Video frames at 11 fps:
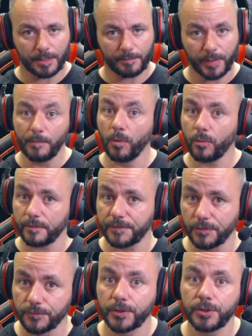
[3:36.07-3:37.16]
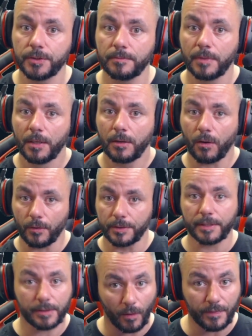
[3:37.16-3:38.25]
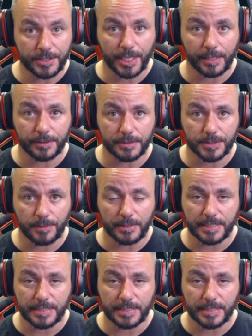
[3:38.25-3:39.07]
put more of the room on the channel as well.